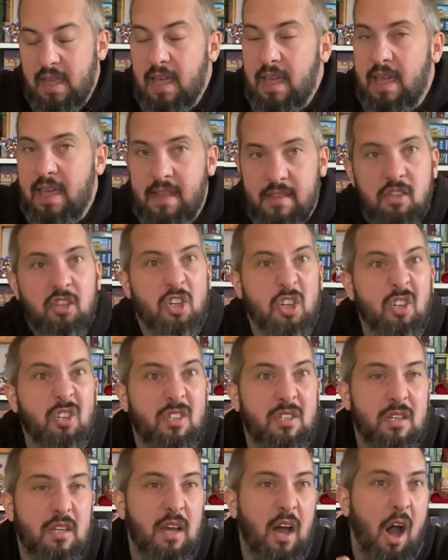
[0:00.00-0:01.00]
It's
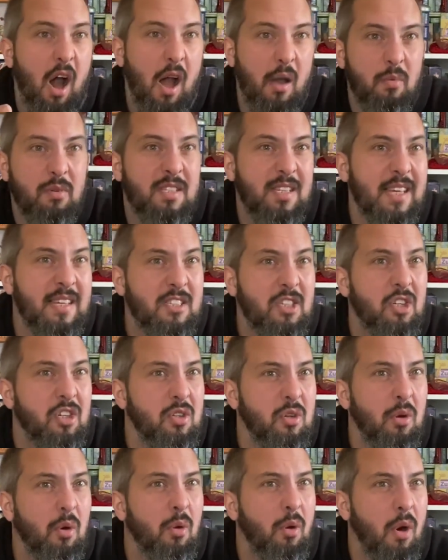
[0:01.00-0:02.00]
good. I would say it's good
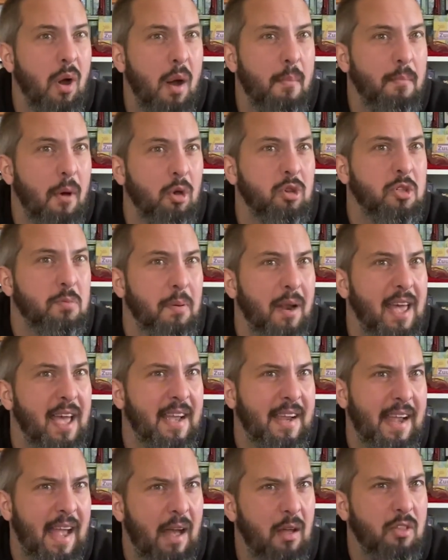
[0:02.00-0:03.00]
at most
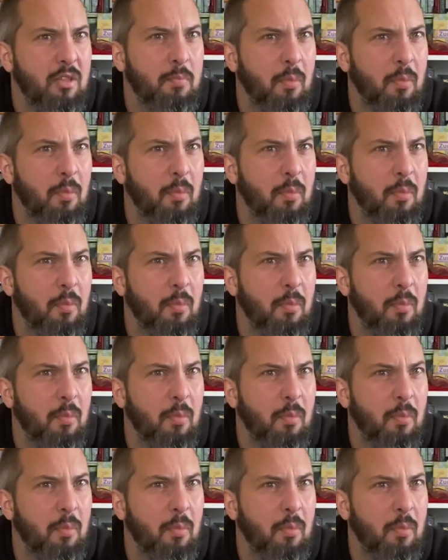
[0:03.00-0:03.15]
player counts,